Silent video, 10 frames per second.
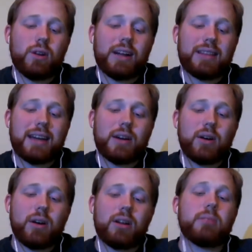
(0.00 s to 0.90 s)
that
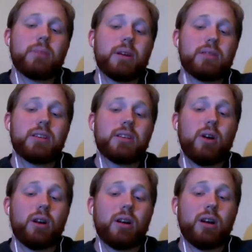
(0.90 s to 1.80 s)
arc compared to the
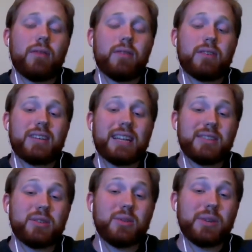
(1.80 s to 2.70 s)
arc of
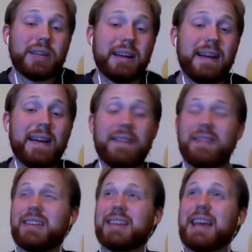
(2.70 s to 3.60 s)
Assassin's Creed,
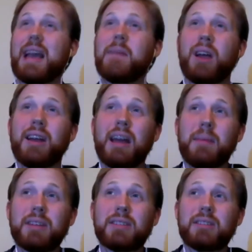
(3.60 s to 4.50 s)
the game
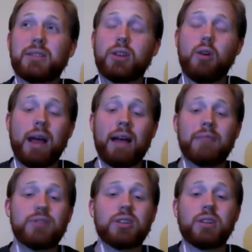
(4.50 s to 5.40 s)
dynamics, though
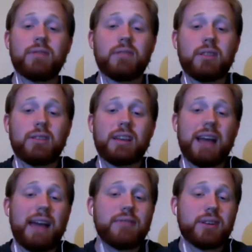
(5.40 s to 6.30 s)
they
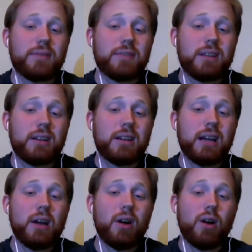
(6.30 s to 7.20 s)
have shifted,
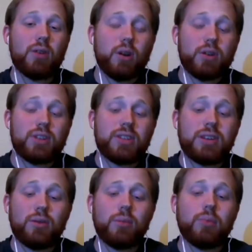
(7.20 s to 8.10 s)
are
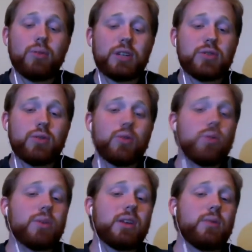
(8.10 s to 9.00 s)
still pretty true to
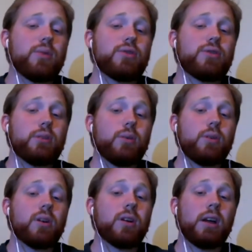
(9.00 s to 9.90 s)
what they originally were.